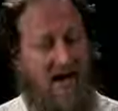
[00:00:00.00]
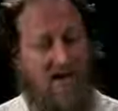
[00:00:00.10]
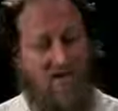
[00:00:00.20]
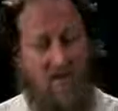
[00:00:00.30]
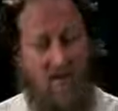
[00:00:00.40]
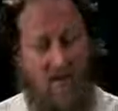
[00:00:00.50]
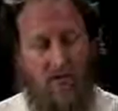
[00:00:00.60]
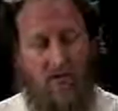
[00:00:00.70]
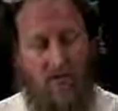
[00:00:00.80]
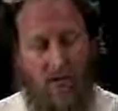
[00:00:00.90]
we have
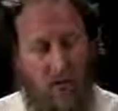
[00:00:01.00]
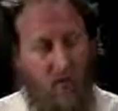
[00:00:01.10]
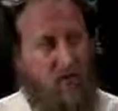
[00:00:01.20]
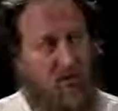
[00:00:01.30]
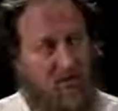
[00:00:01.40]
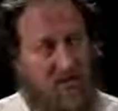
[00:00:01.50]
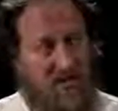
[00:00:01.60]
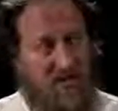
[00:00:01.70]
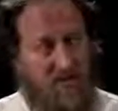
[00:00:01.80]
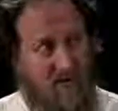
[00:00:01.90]
all the
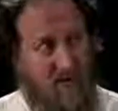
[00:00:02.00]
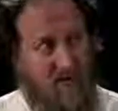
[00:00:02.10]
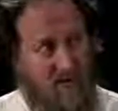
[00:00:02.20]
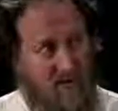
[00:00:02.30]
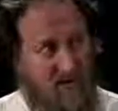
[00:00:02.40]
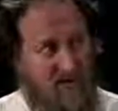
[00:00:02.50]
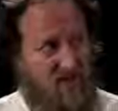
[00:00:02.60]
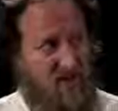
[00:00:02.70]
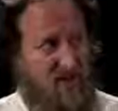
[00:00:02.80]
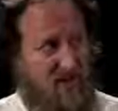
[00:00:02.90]
means for those
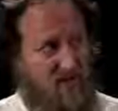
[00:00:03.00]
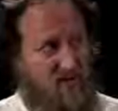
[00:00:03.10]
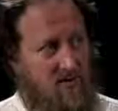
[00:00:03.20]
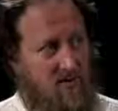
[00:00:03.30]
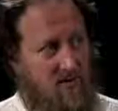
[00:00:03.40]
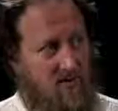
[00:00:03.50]
needs to be met.